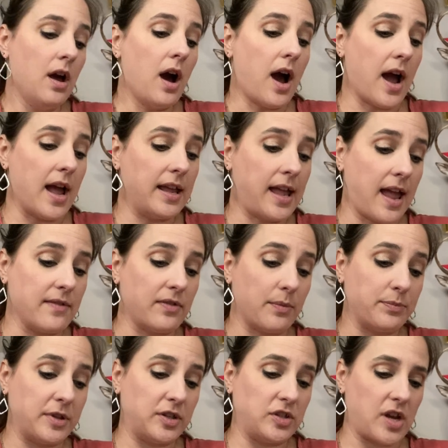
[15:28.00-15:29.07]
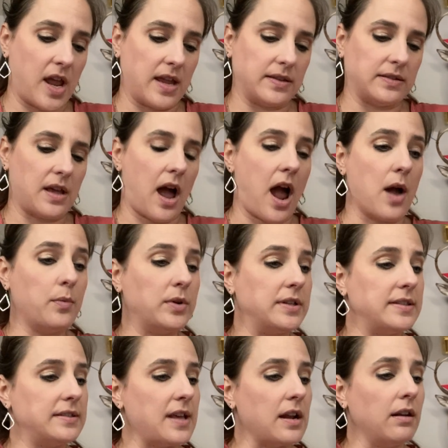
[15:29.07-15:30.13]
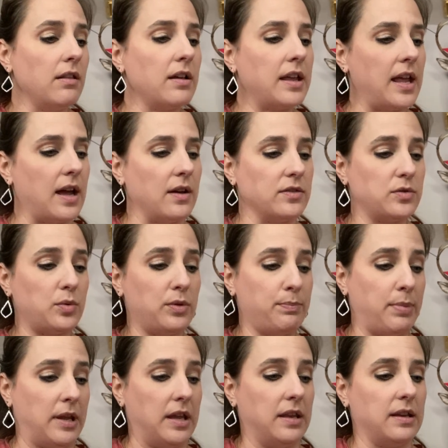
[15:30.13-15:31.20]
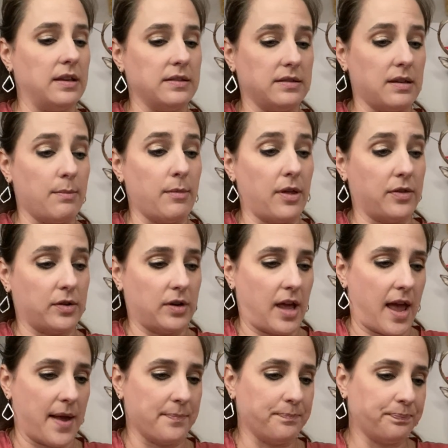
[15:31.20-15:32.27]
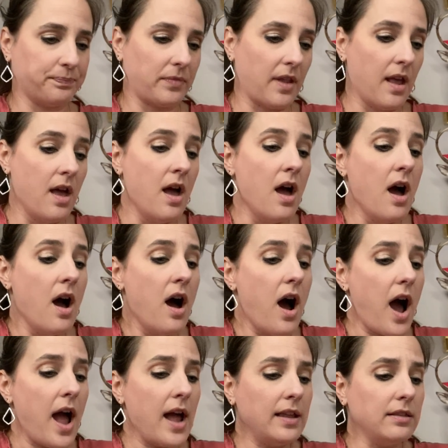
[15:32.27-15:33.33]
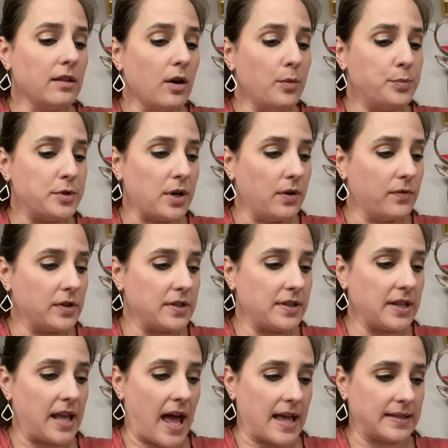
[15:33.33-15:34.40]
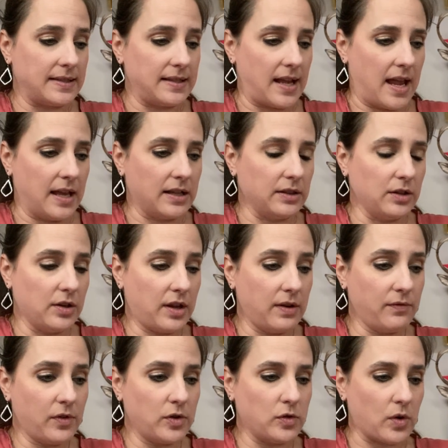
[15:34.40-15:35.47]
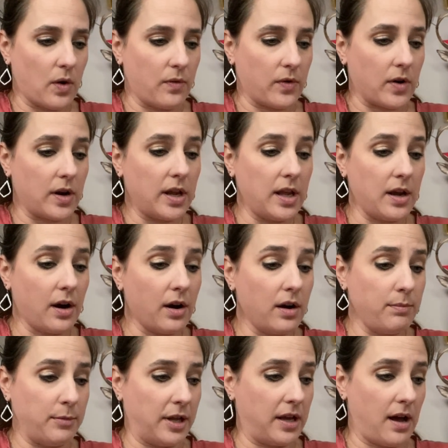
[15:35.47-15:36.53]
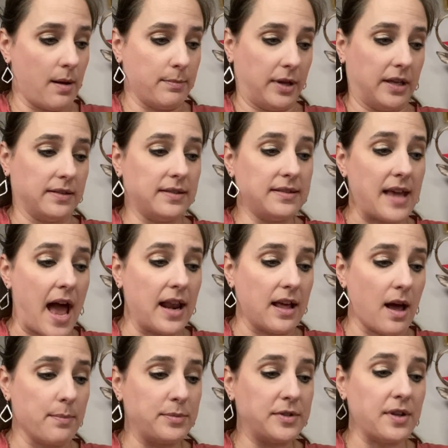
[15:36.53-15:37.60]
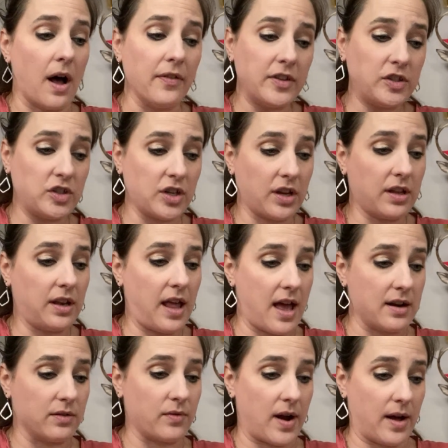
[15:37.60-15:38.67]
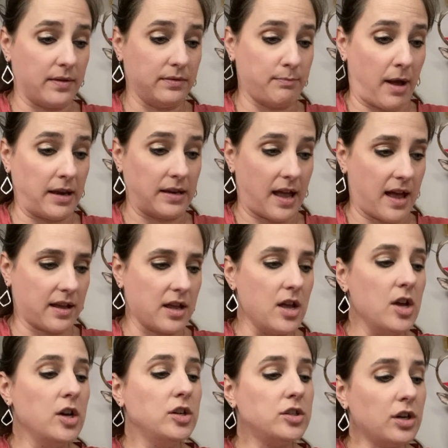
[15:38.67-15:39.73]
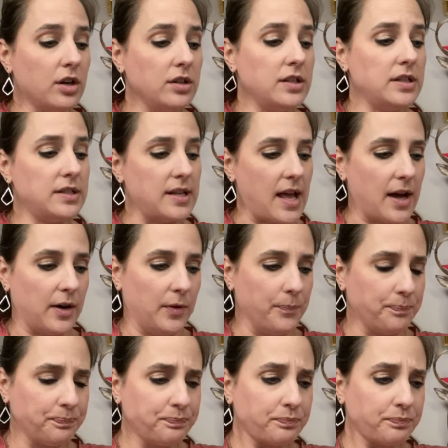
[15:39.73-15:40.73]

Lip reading: I gave up the chase. I would settle accounts with Pete and some other day. I loped over to the gas tank looking for Drover. He heard me coming, sat up, saw the chicken head around my neck, turned and tail,